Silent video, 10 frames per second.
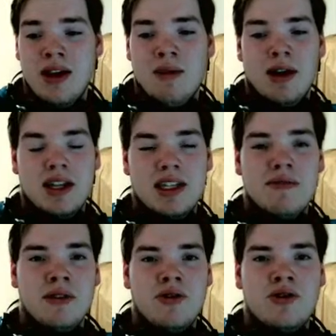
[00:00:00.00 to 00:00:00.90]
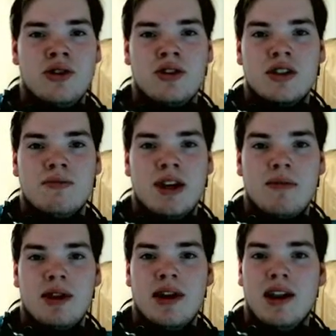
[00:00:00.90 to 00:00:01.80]
But its evolutions just make
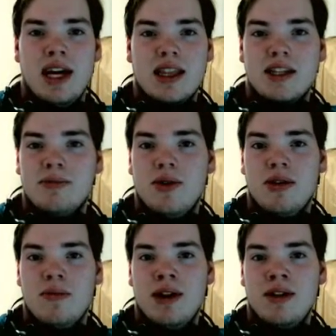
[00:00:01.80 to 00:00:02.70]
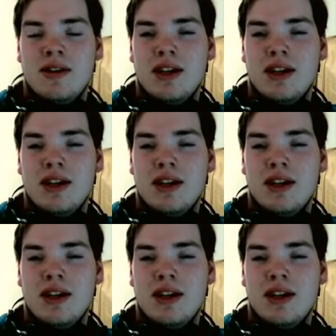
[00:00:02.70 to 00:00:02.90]
me not like this Pokemon.